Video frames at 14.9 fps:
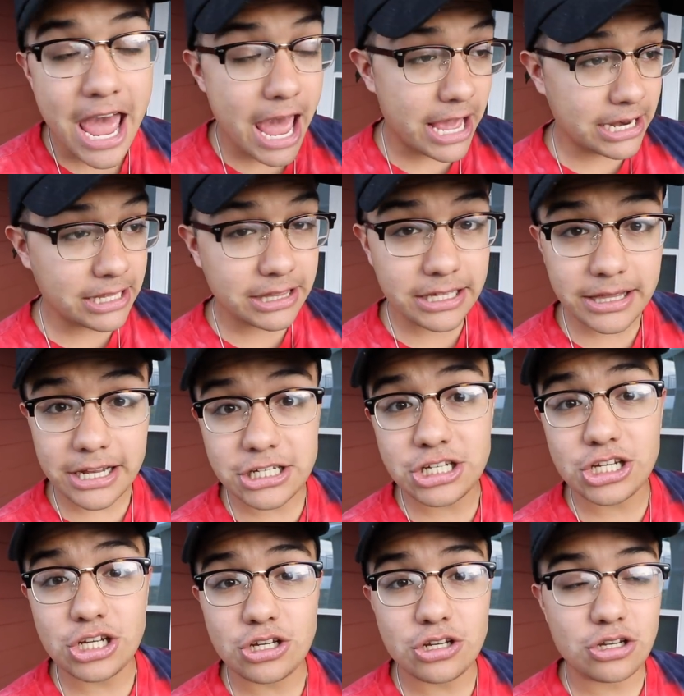Anything that
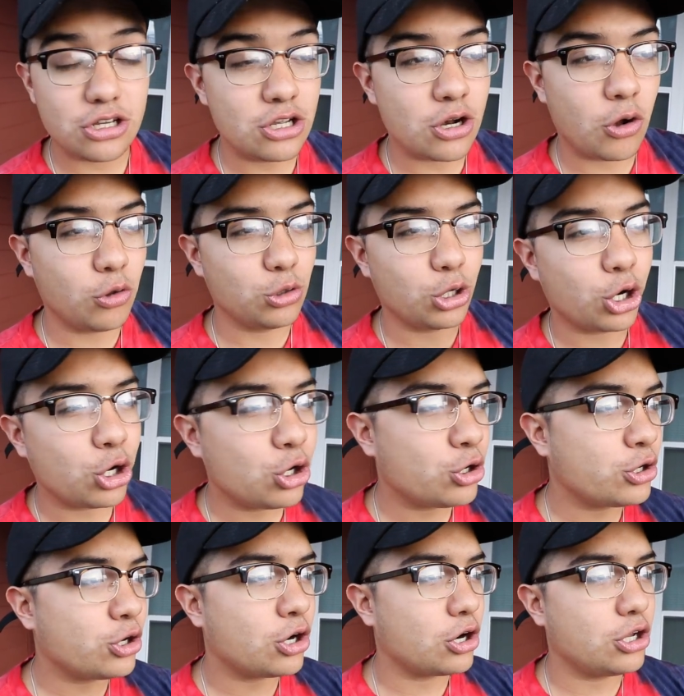she, you know,
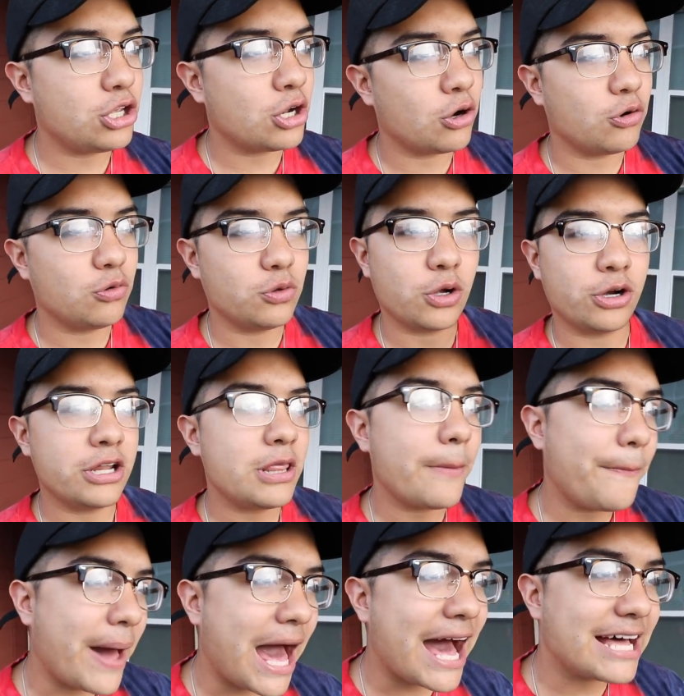learned or, you know, learned in
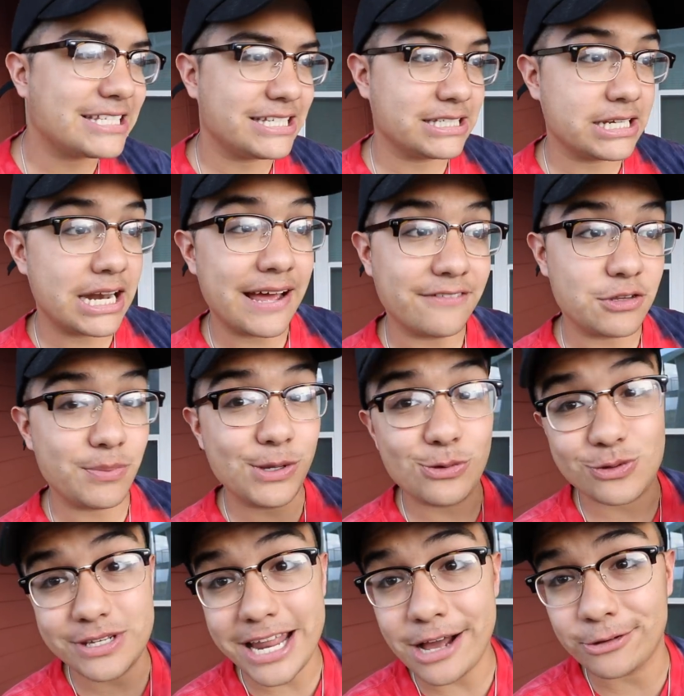the past is going to have to be
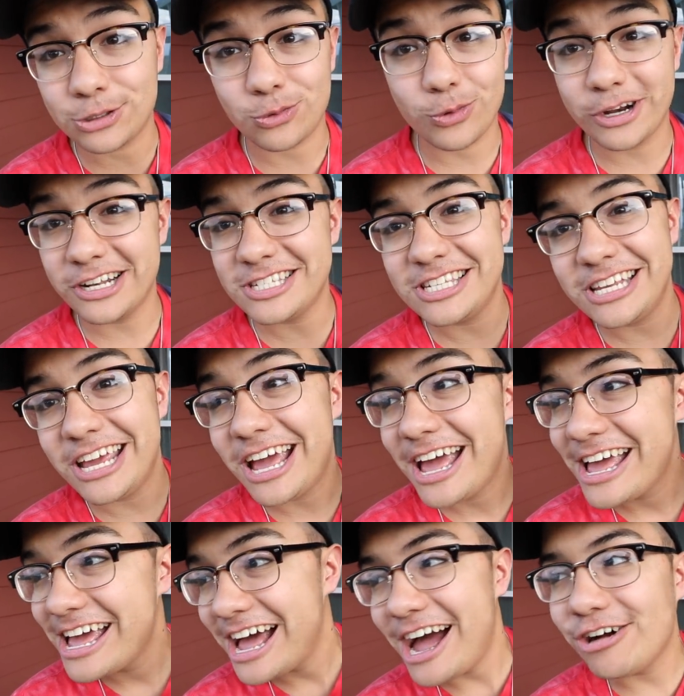used now. So we're going to see
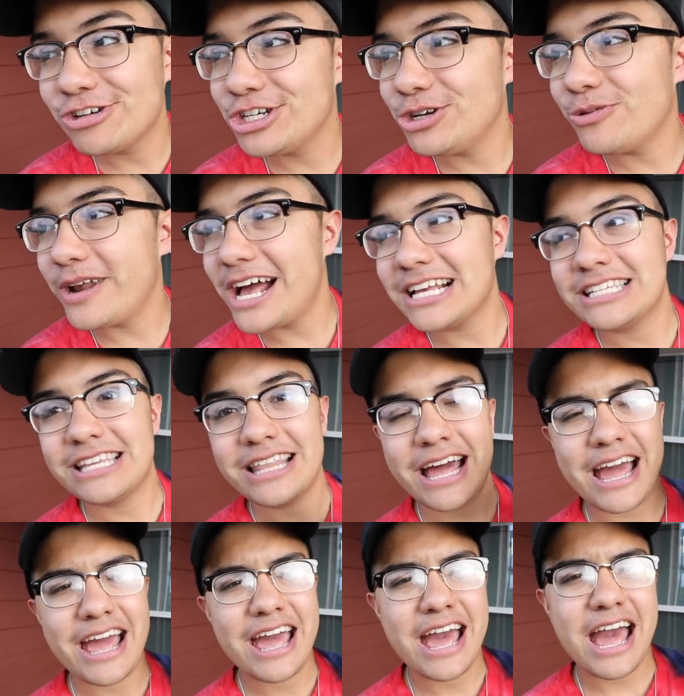how she reacts to that.